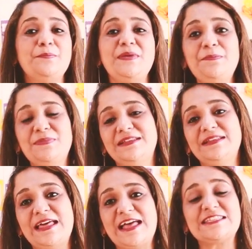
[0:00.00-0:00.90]

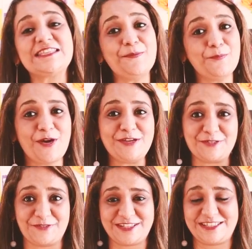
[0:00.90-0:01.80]
People at some point
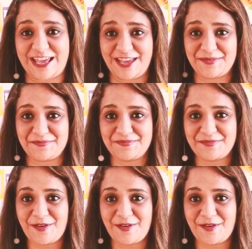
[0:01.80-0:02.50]
of a time